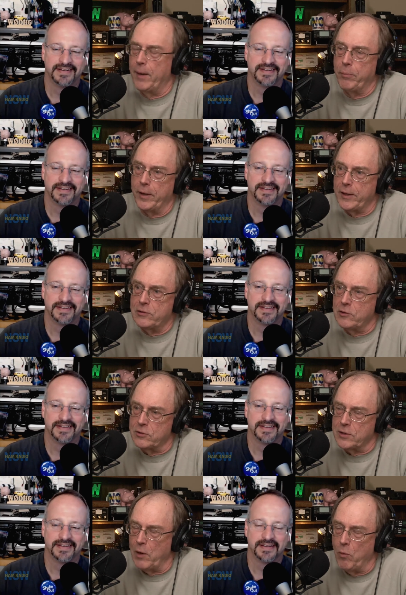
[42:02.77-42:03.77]

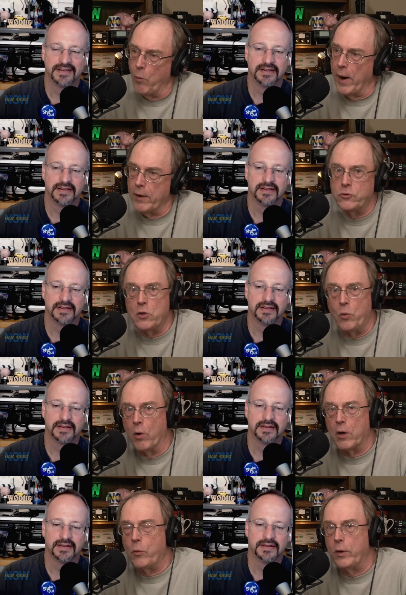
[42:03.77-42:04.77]
Speaker 1: complex to say? Well, why
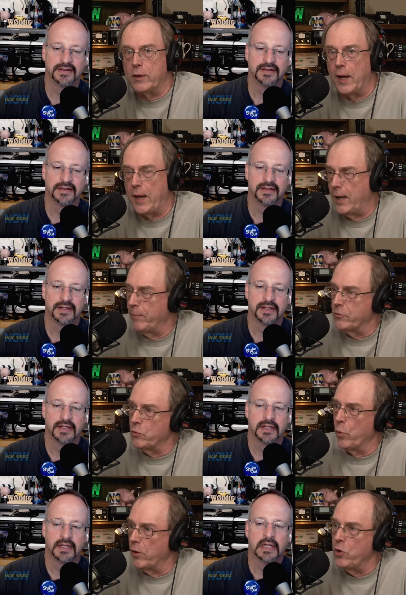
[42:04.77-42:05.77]
don't you work with the
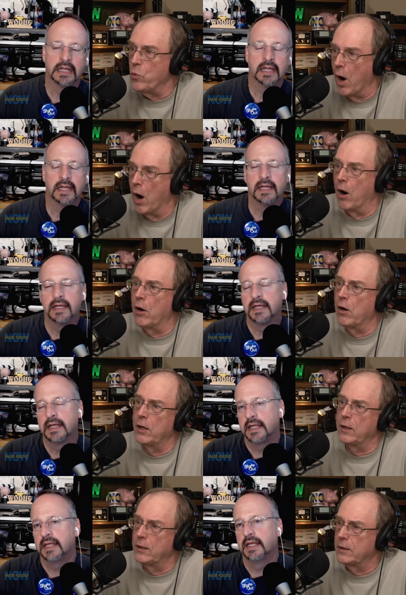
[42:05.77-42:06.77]
hams where you
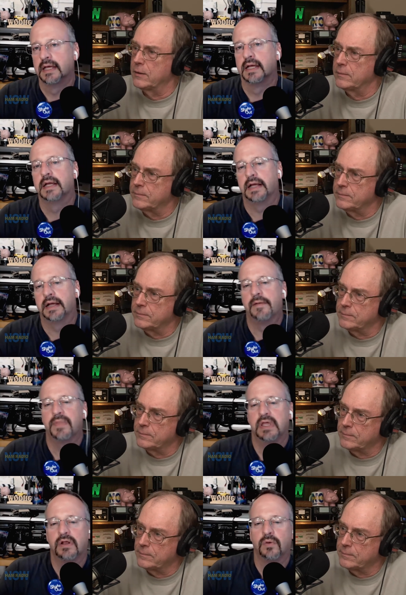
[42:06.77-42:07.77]
are?
Speaker 2: Um,
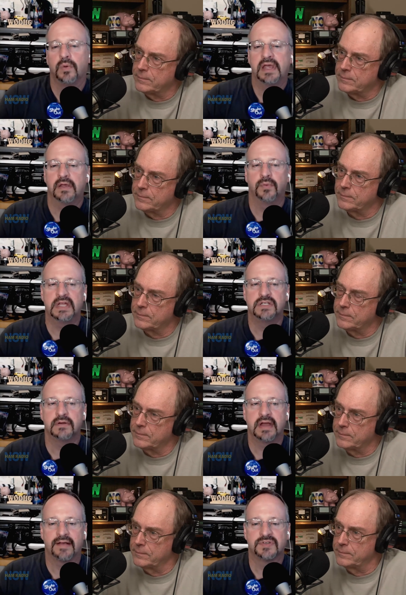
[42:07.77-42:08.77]
you know, we we do
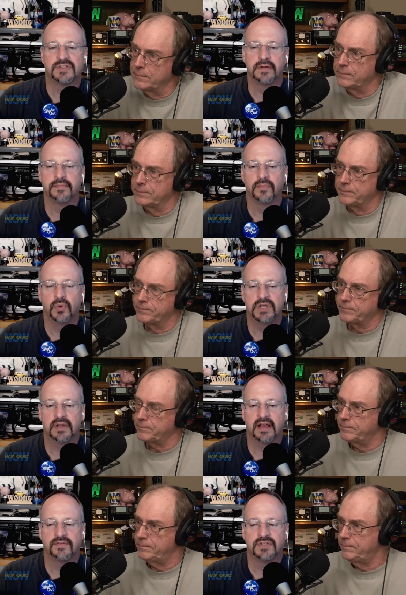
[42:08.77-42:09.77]
have some we do
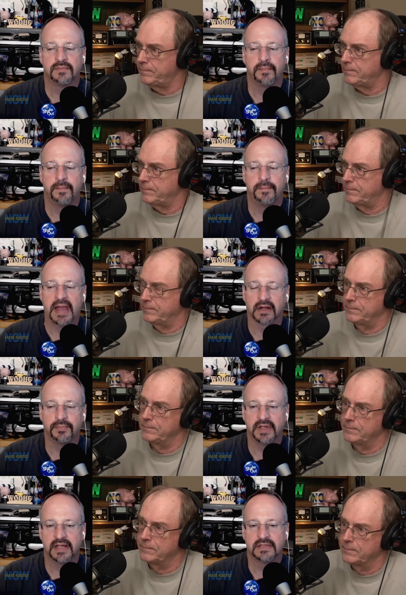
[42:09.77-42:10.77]
have some backup
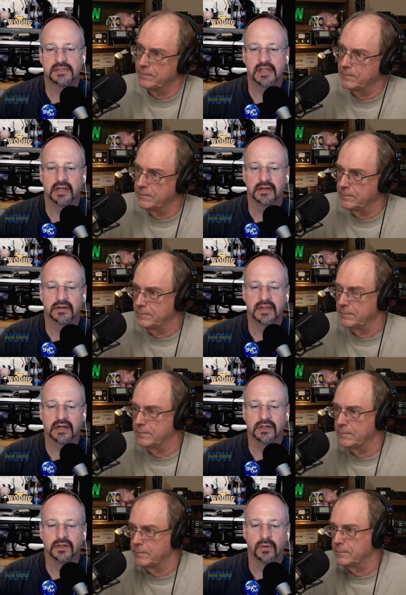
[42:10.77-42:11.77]
plans that
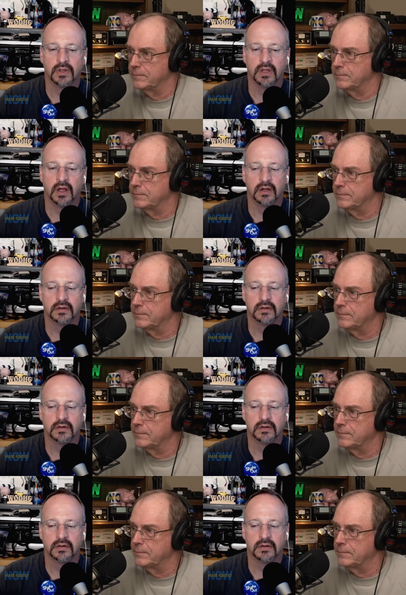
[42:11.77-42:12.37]
that go along